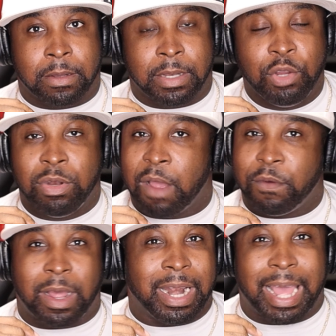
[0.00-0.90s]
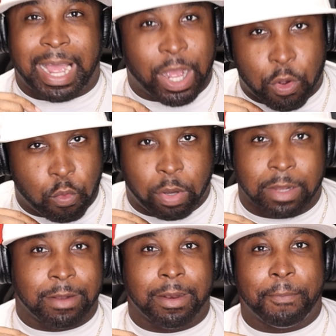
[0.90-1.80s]
You never allowed
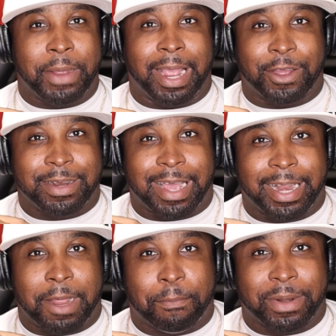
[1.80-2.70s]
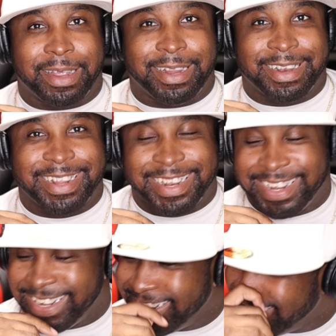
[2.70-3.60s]
back on that airplane.
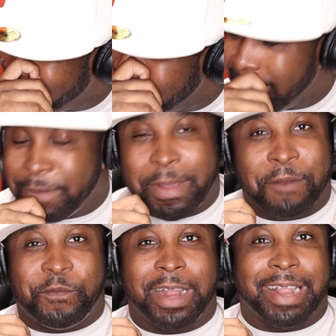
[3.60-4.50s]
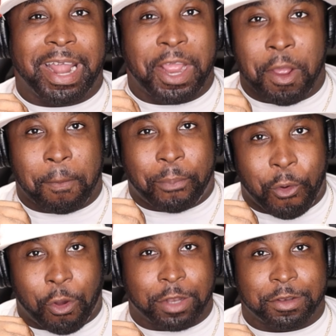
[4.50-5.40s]
Matter of fact, that
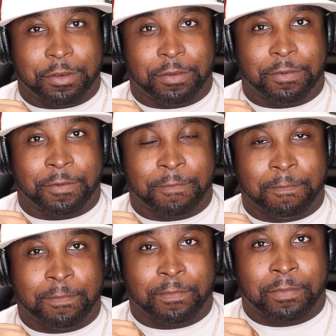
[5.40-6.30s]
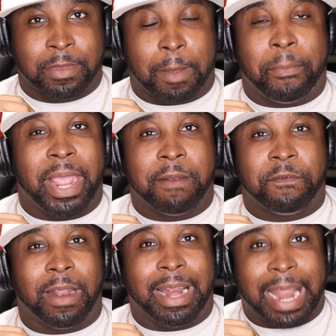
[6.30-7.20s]
airport. Banned
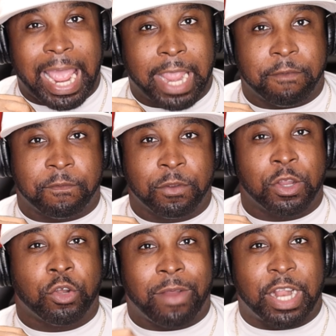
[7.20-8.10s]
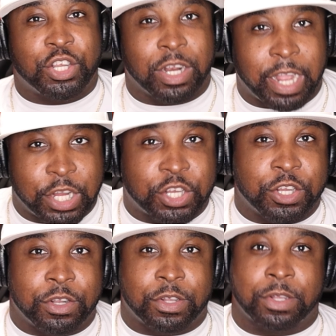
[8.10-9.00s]
for life.
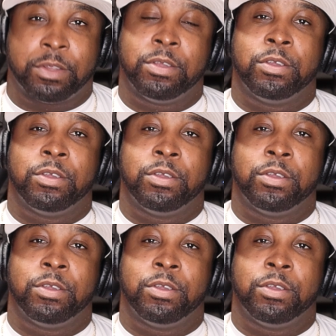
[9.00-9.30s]
Congratulations.